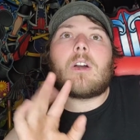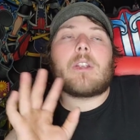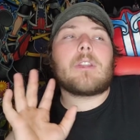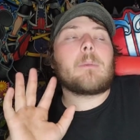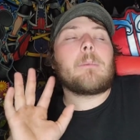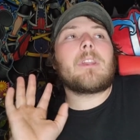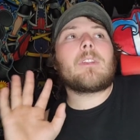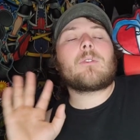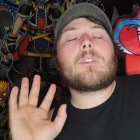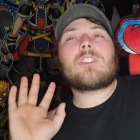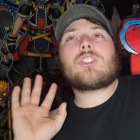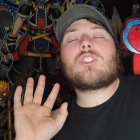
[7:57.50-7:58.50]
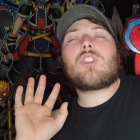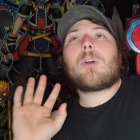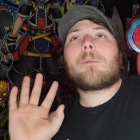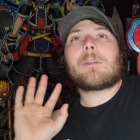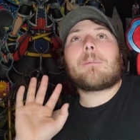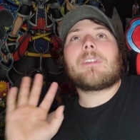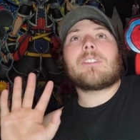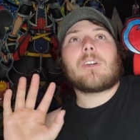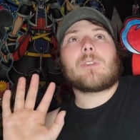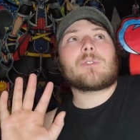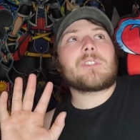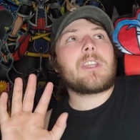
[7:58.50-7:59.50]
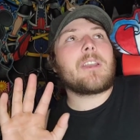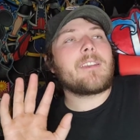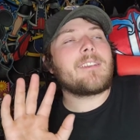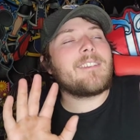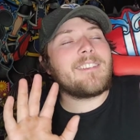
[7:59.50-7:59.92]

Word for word: All right, the, let's just talk about the main titles, okay?